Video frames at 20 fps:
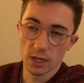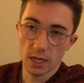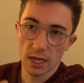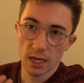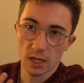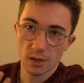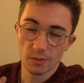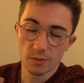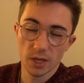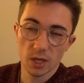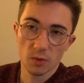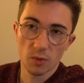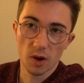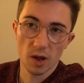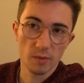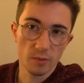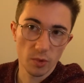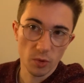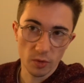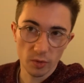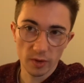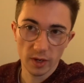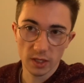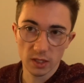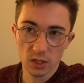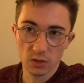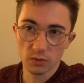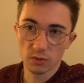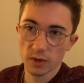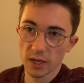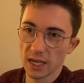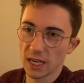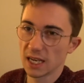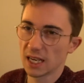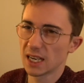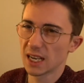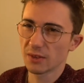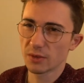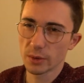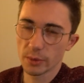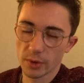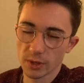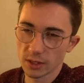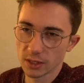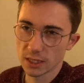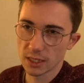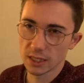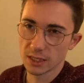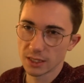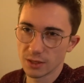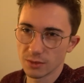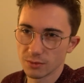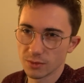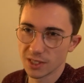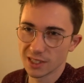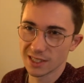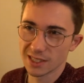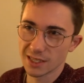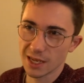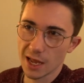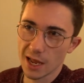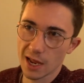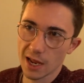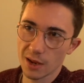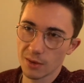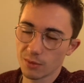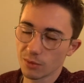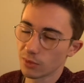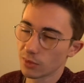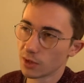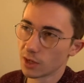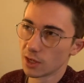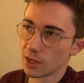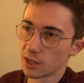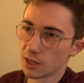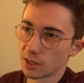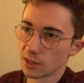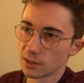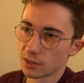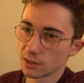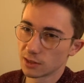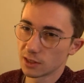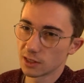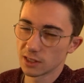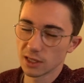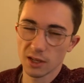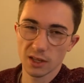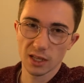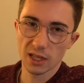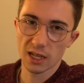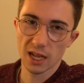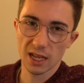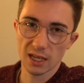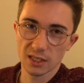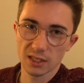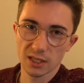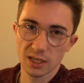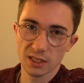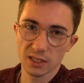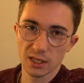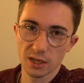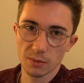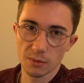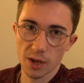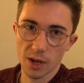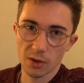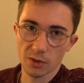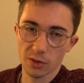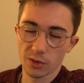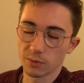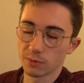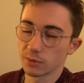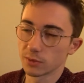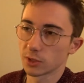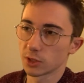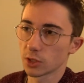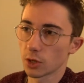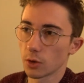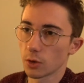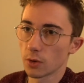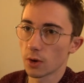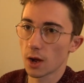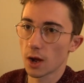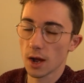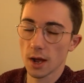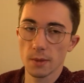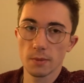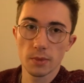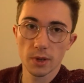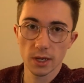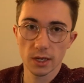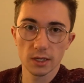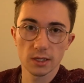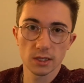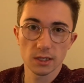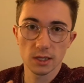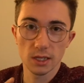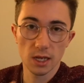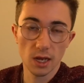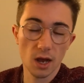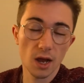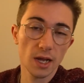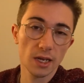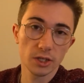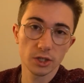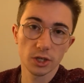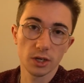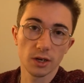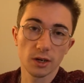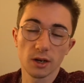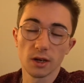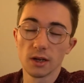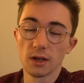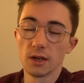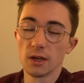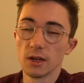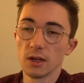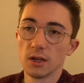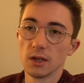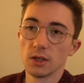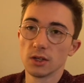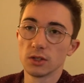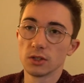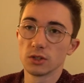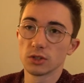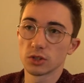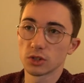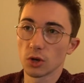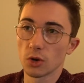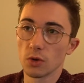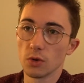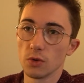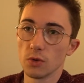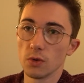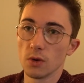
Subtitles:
they can be quite boring to read. Everyone sees them the same. There's nothing that exciting about them. So I picked the eye chart so